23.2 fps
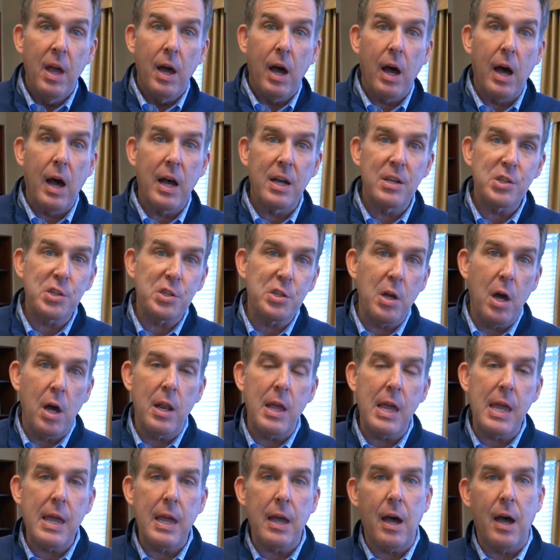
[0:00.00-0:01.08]
uh,
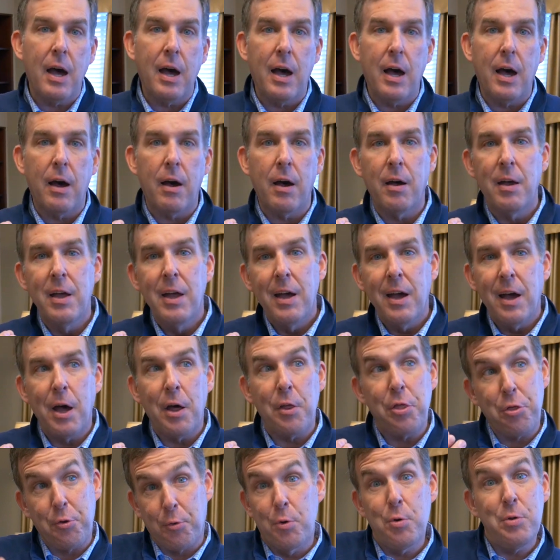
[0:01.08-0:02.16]
study uh, uh,
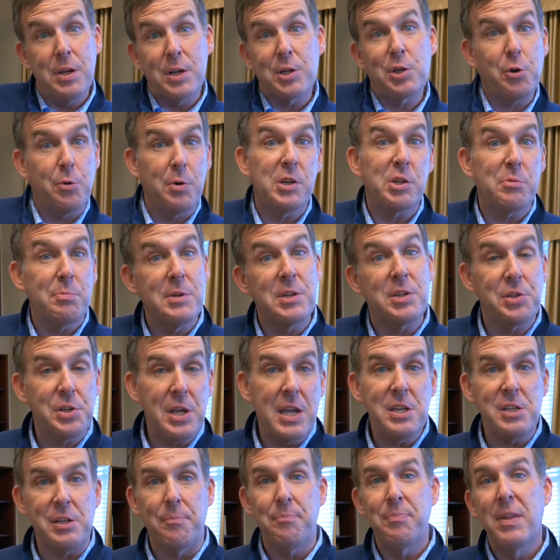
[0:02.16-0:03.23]
through this Christmas
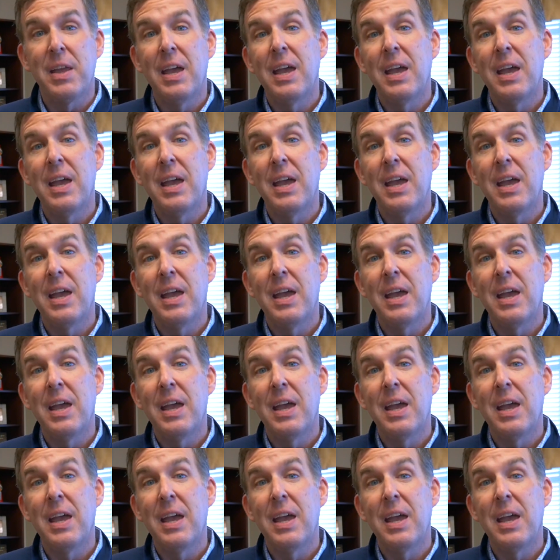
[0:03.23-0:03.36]
season.